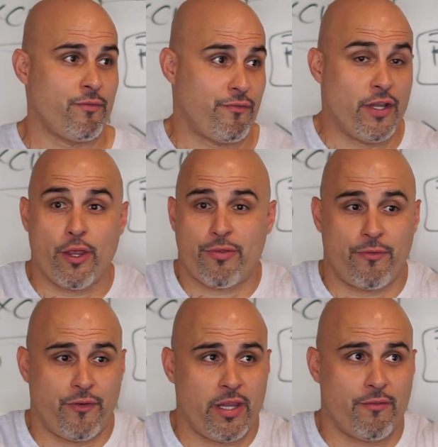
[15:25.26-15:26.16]

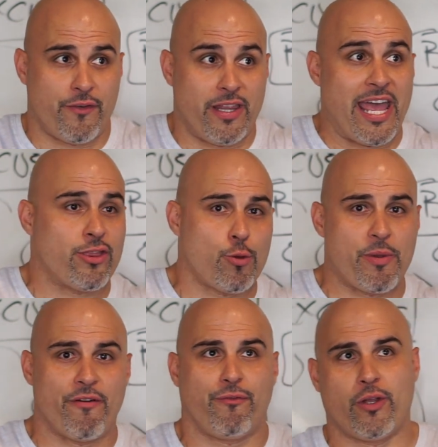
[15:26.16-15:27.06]

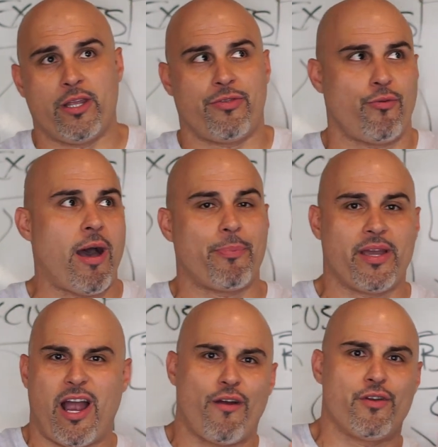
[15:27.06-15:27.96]
Philanthropy or philanthropic,
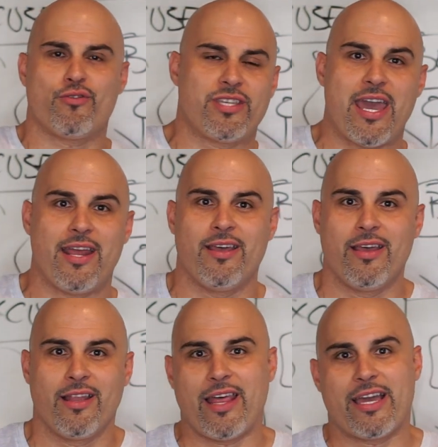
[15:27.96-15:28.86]
however you say it,
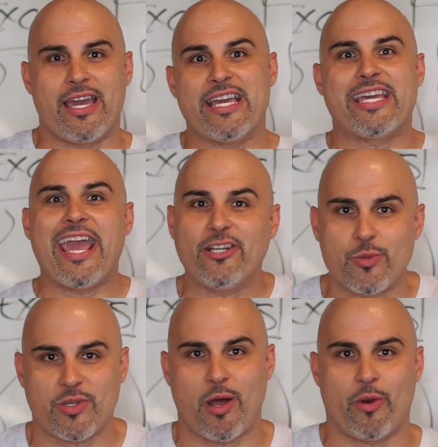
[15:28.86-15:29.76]
like
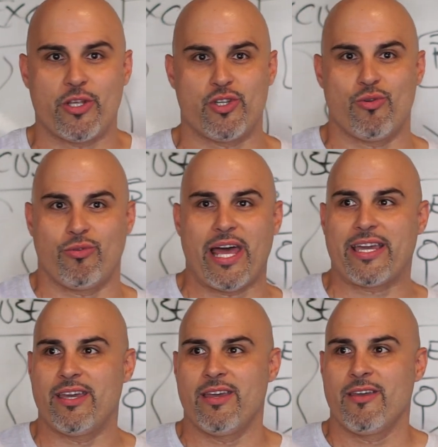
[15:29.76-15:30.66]
engagements that I want to do,
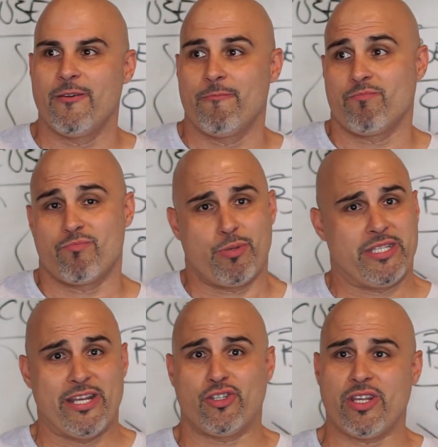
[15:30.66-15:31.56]
like
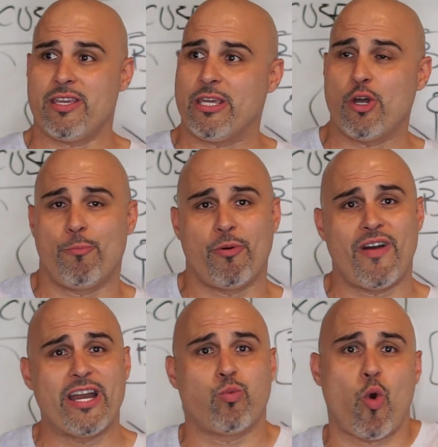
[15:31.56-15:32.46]
potentially,
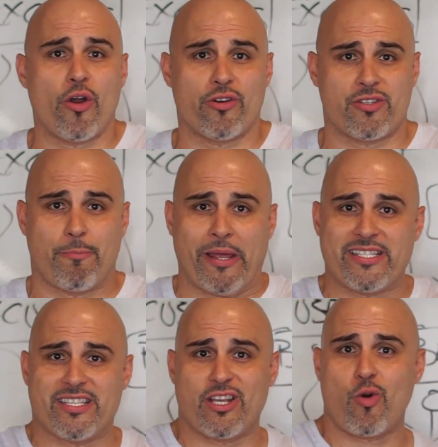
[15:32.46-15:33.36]
provide water to
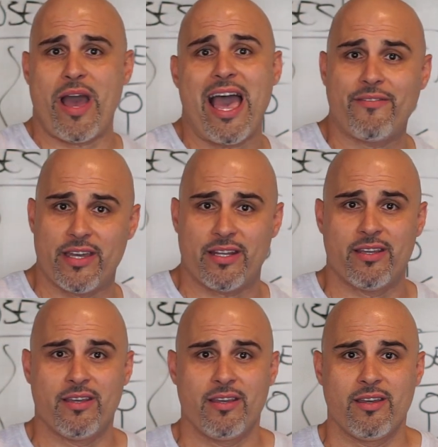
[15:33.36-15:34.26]
places that don't have it.
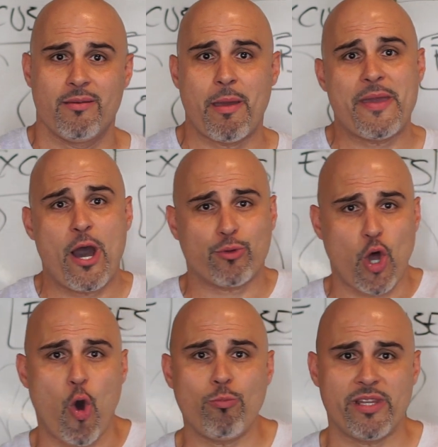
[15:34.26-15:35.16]
Maybe help the
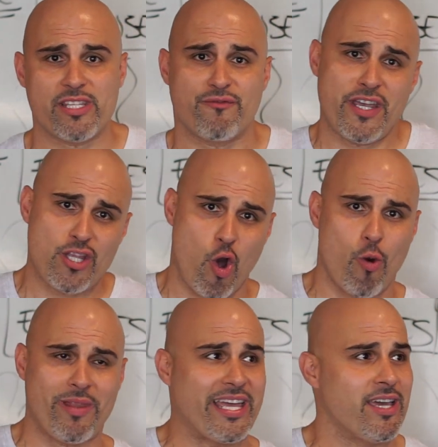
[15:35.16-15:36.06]
homeless, feed the
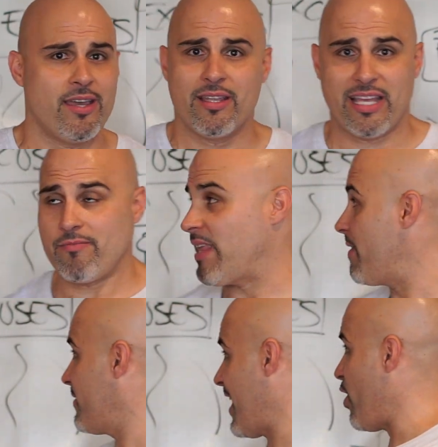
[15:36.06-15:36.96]
homeless. Like
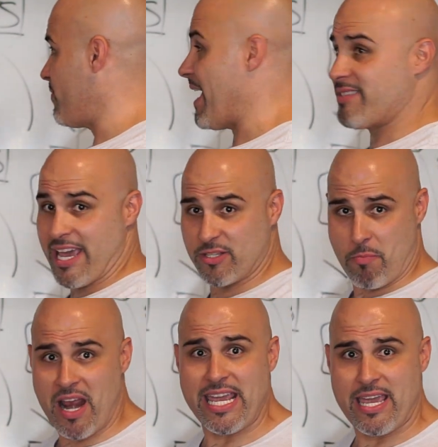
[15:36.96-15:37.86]
that takes
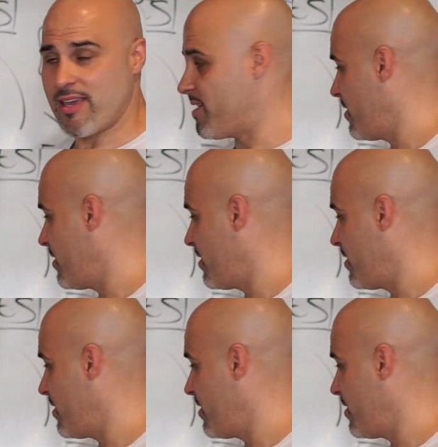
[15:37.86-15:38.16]
money.